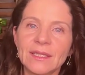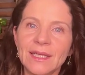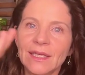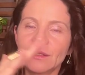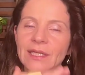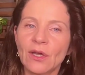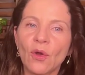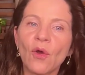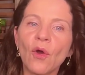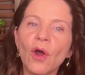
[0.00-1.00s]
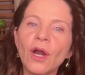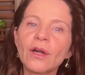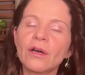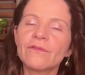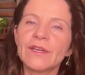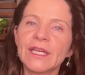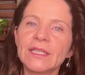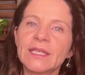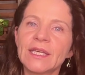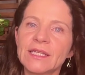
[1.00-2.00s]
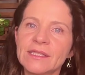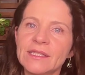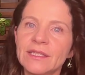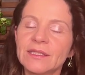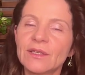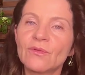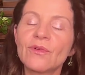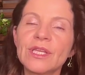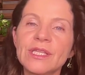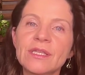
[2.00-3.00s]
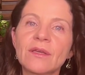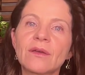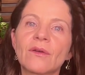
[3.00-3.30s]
the core of it is the risk